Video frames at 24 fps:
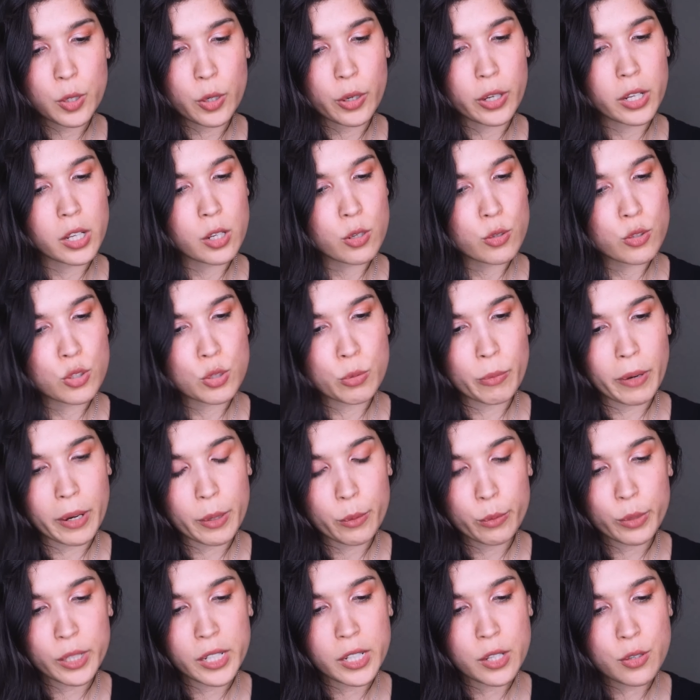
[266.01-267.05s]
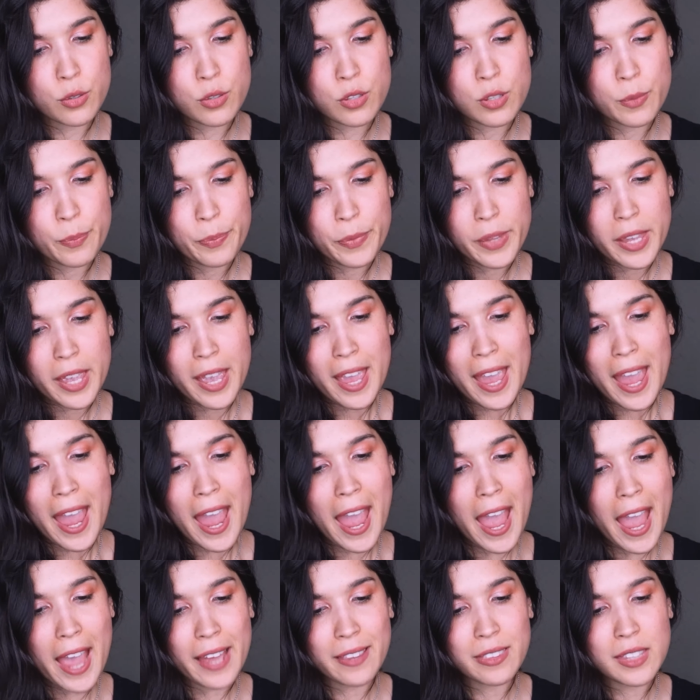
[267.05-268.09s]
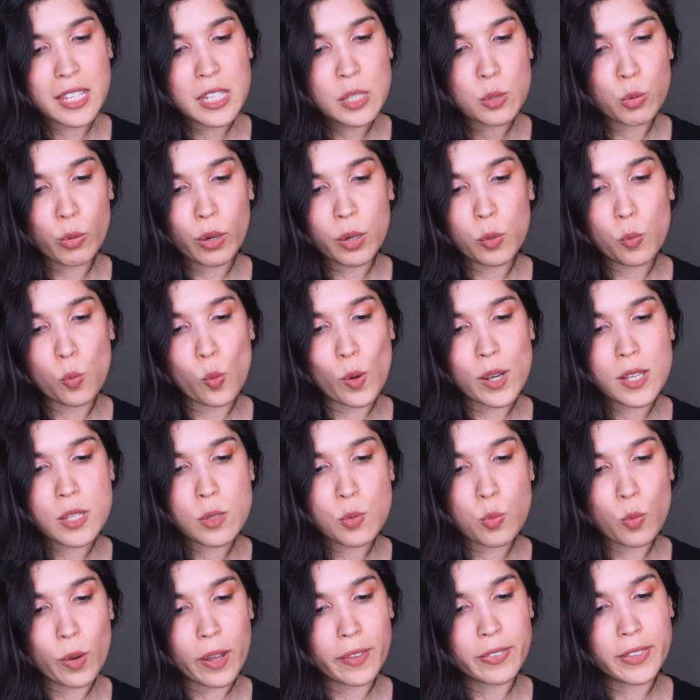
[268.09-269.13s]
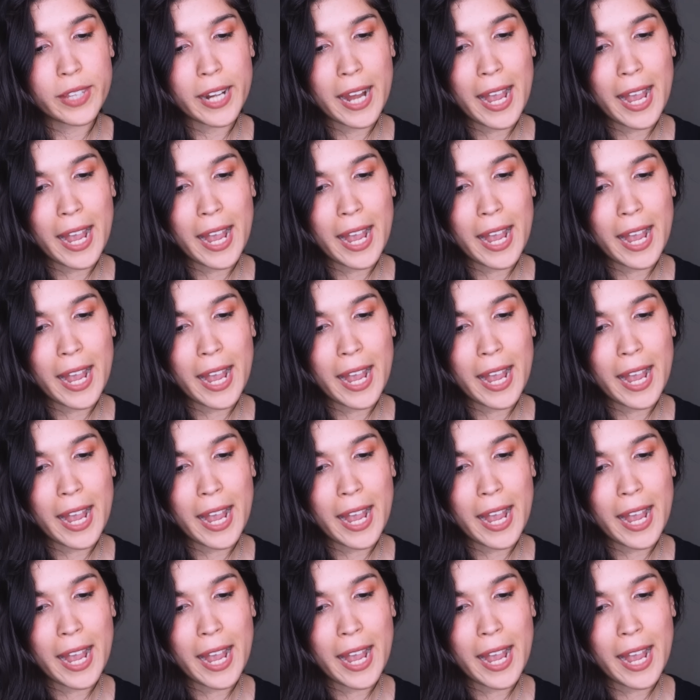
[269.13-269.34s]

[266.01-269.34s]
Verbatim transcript: I'm going to go to my Reels. And this one was one